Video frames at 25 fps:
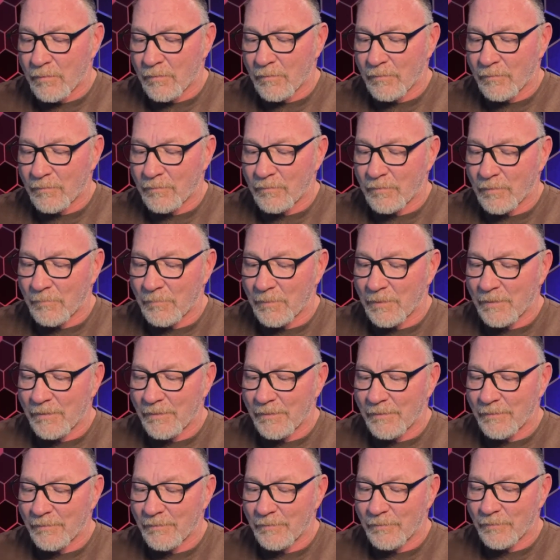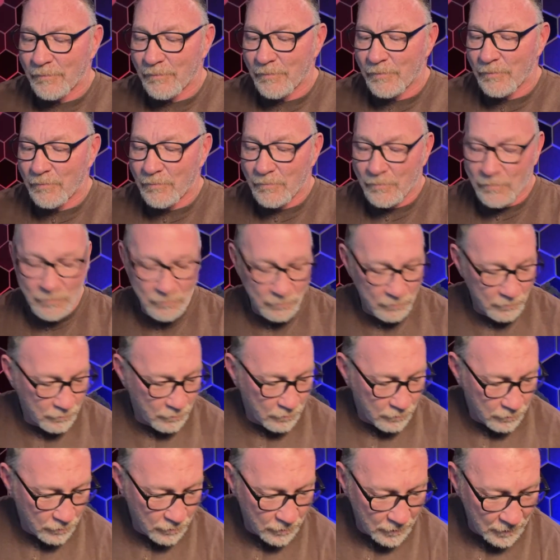Some of these are
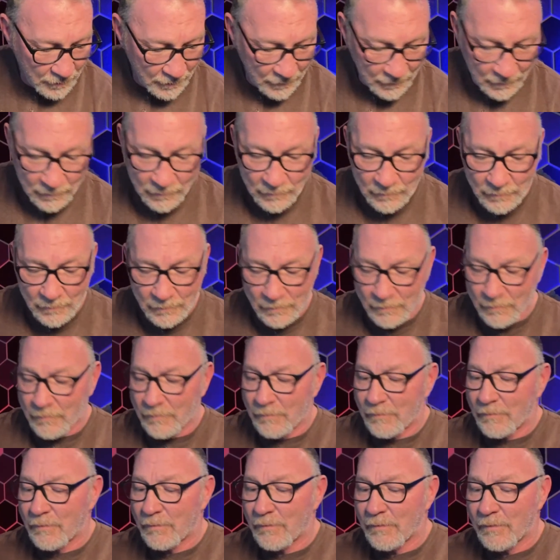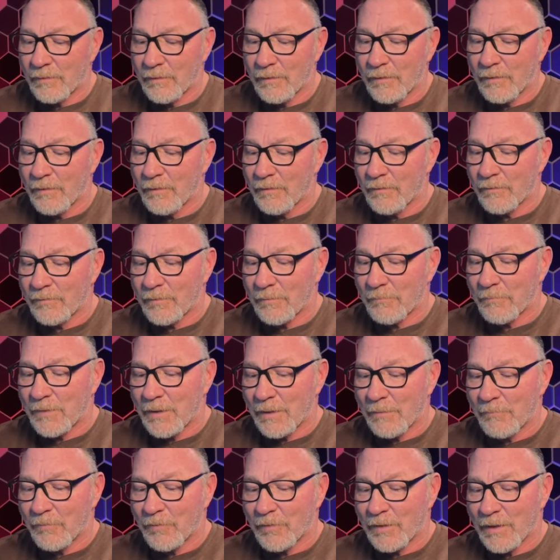really good.
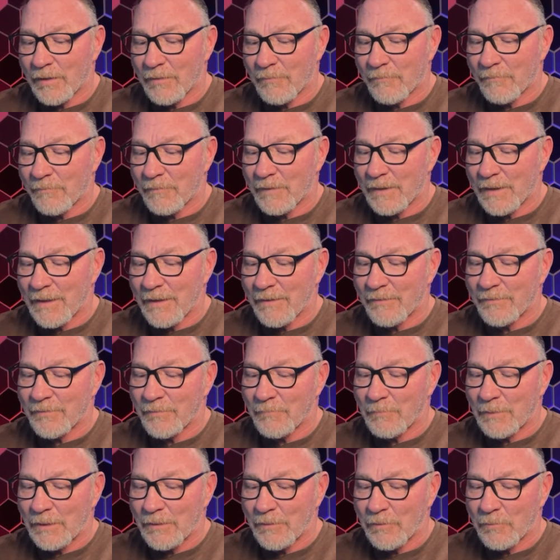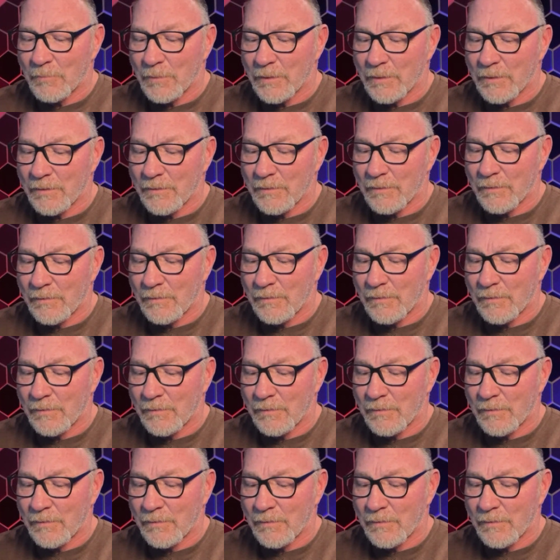Sometimes you got to finesse them a little bit,